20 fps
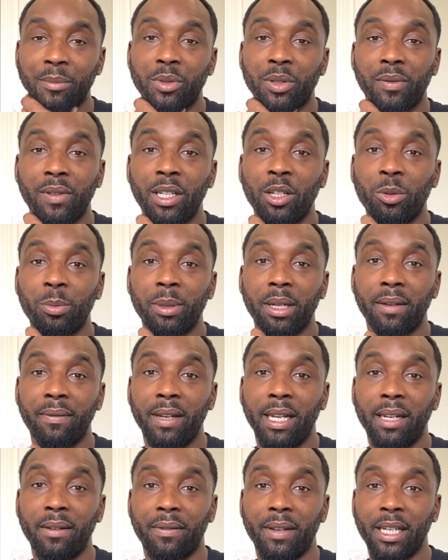with a little bit of
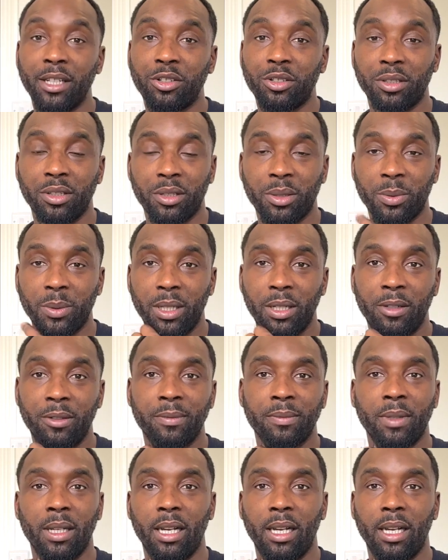elevation as well.